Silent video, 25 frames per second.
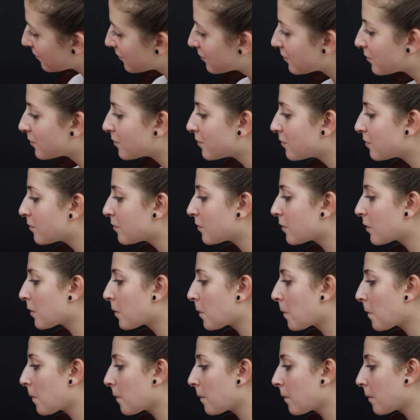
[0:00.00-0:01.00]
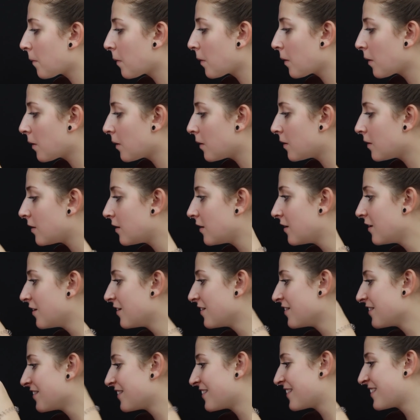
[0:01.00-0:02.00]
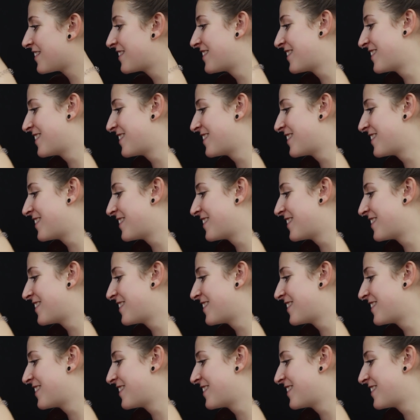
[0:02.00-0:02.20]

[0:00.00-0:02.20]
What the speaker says: (silent)